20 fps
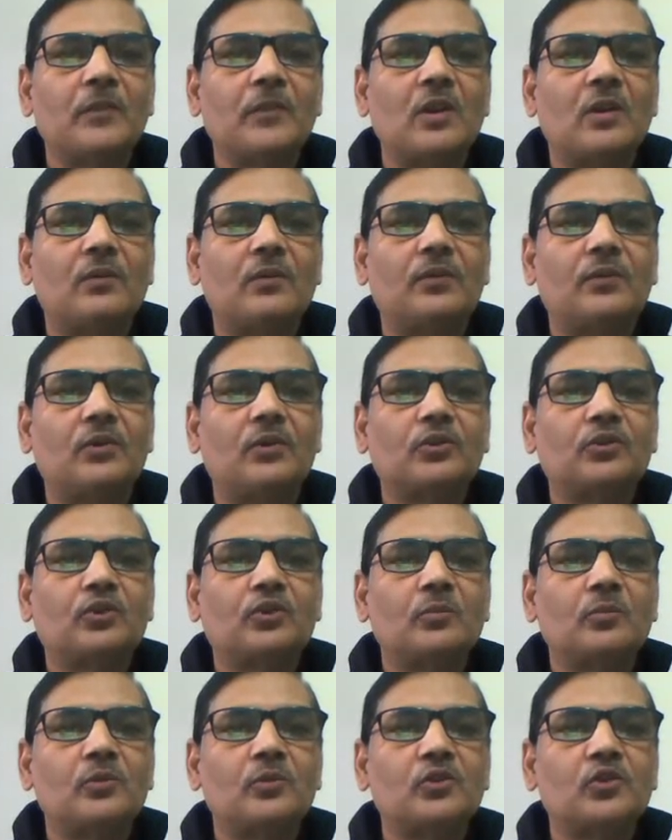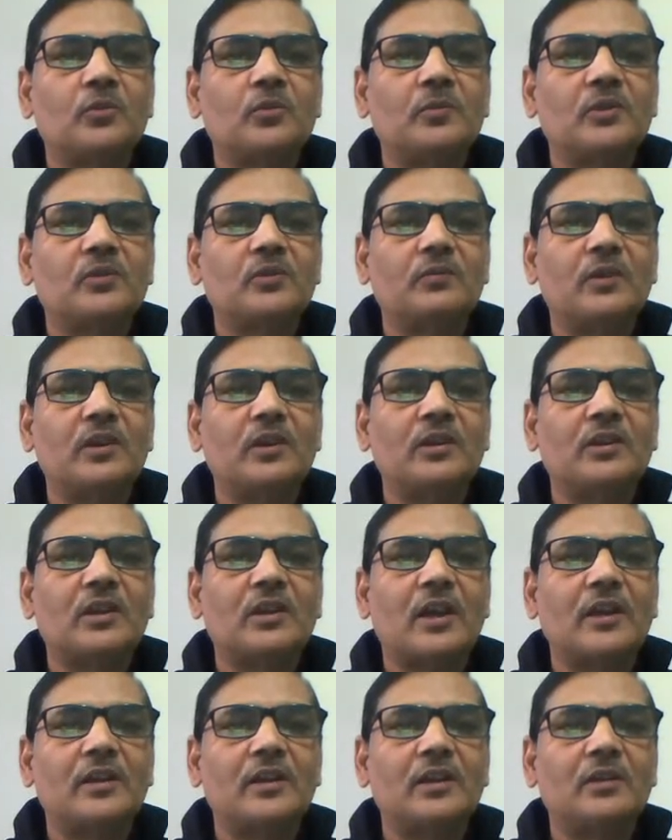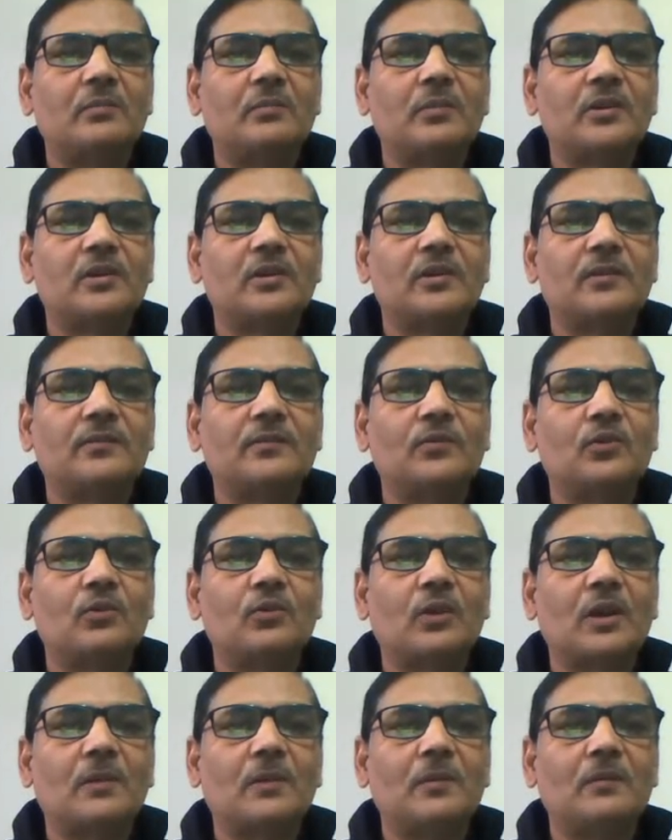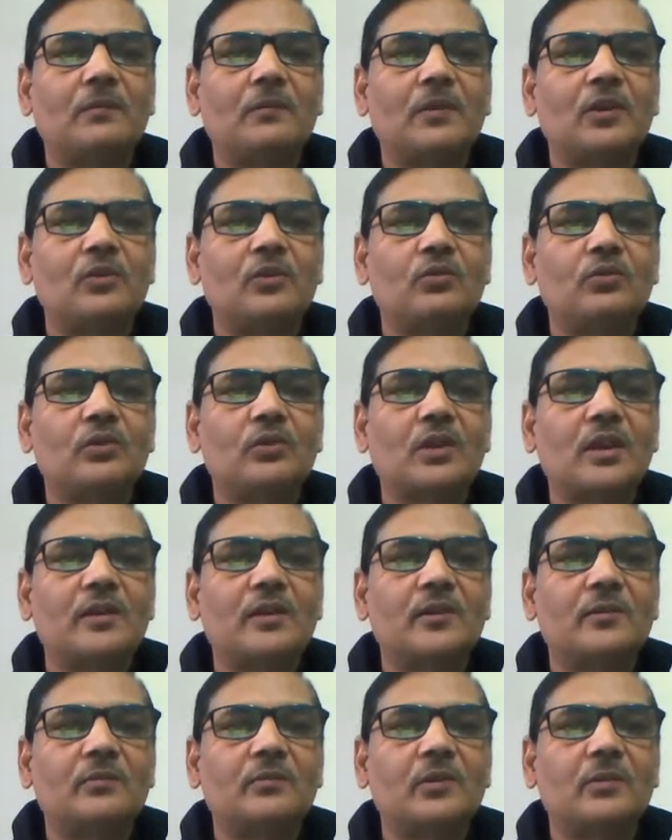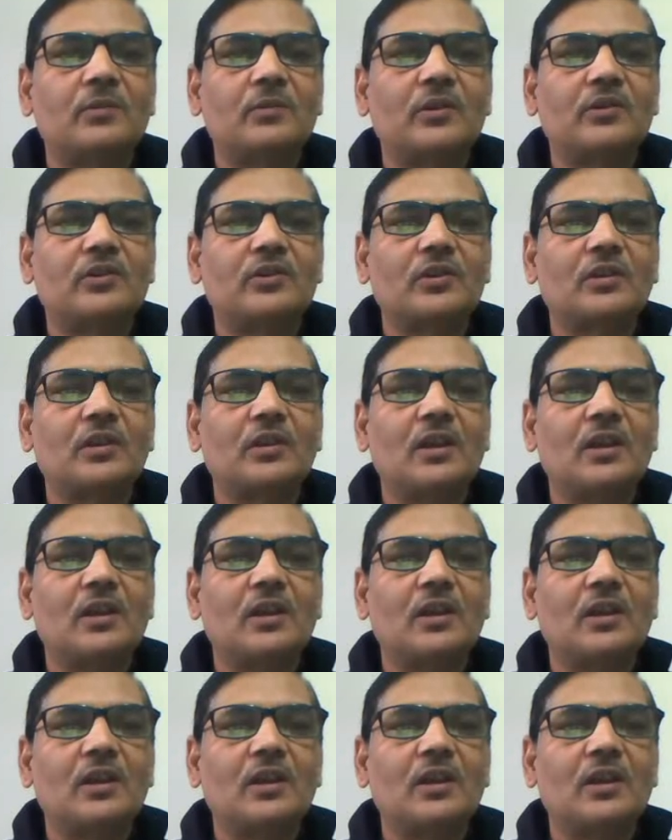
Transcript: Fourth chromosome is very tiny, but if you have a very good kind of preparation,